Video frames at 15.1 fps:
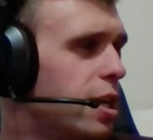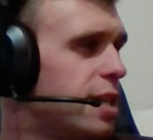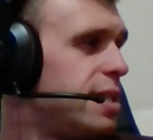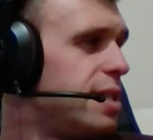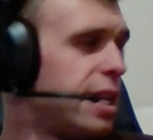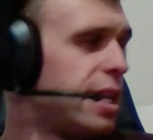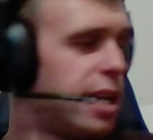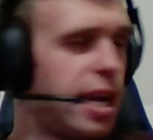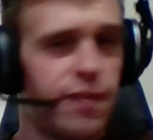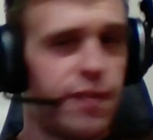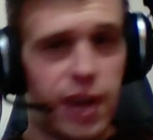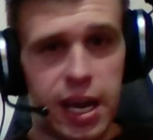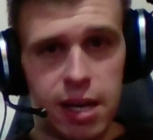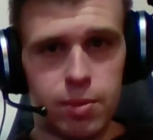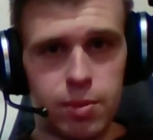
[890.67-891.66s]
DNA of
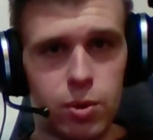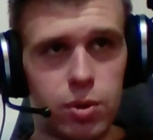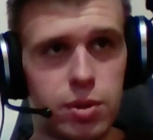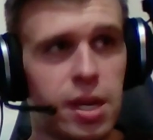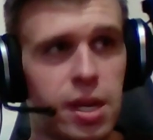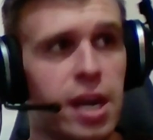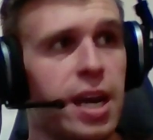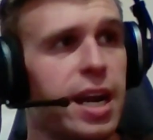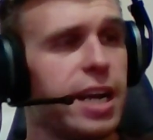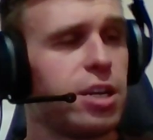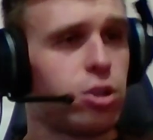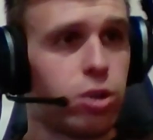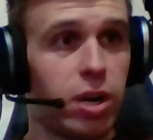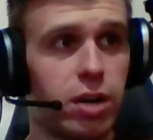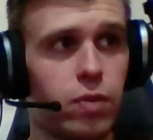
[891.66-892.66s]
animals and he's
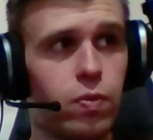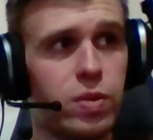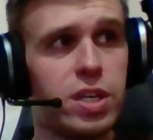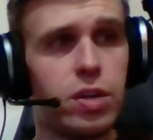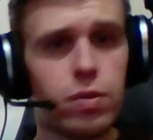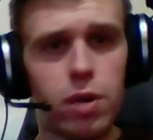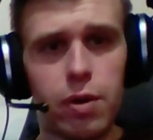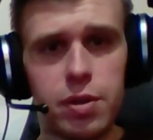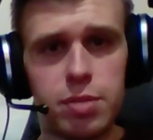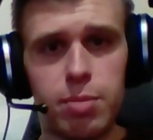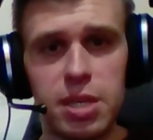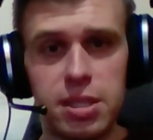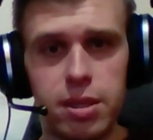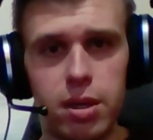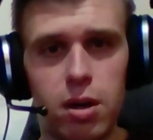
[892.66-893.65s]
trying to regrow his
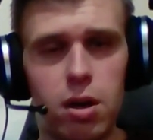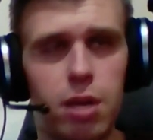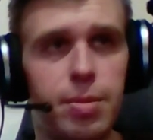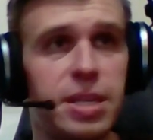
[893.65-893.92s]
missing arm.